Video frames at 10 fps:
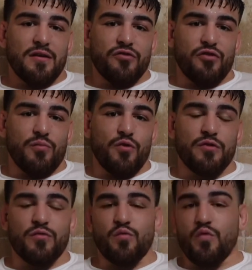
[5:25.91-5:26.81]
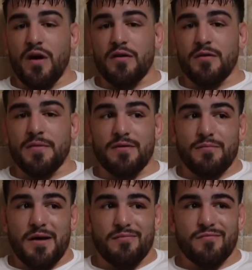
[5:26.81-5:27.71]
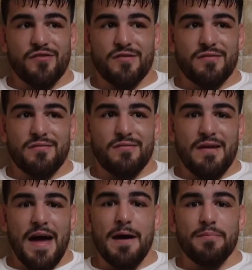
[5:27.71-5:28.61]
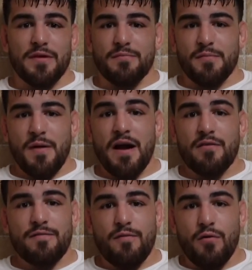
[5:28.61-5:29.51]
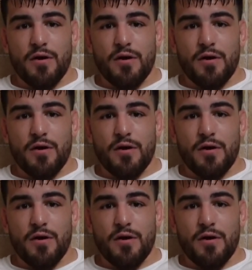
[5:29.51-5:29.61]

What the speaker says: you're more than welcome and just happy and prepared for